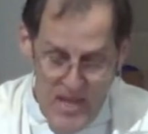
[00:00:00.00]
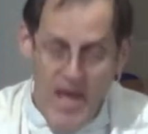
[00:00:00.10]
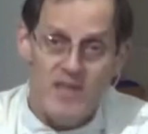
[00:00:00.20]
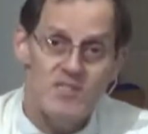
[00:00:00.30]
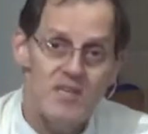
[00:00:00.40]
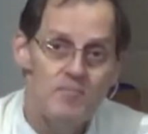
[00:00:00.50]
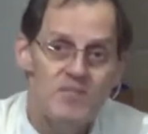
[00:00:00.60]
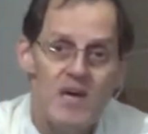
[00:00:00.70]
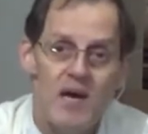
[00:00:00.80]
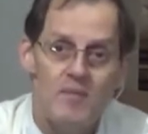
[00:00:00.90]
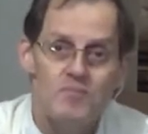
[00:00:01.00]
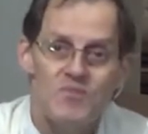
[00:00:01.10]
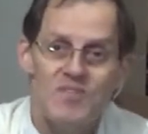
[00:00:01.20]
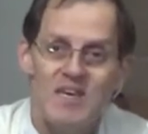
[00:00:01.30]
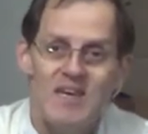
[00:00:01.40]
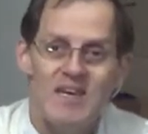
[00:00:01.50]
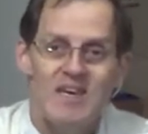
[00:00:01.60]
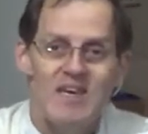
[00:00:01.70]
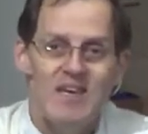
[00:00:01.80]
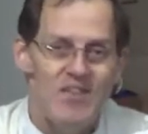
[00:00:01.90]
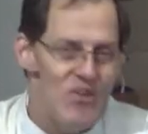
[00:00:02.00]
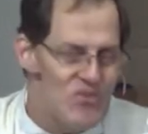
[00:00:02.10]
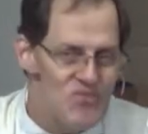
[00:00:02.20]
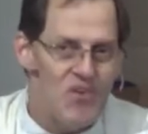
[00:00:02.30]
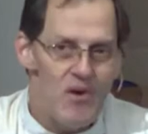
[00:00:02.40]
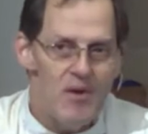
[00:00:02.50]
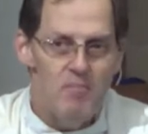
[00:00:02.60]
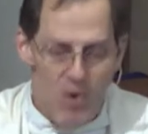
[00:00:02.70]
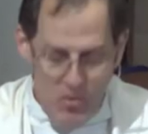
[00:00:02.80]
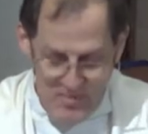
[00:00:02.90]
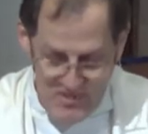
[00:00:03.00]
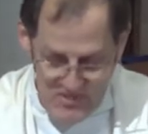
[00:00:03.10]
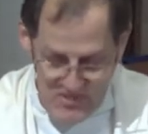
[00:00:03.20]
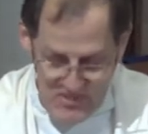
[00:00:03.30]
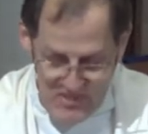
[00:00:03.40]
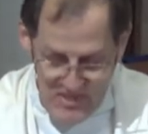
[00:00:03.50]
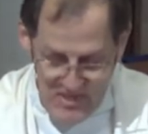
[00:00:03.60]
And sometimes, in those very moments,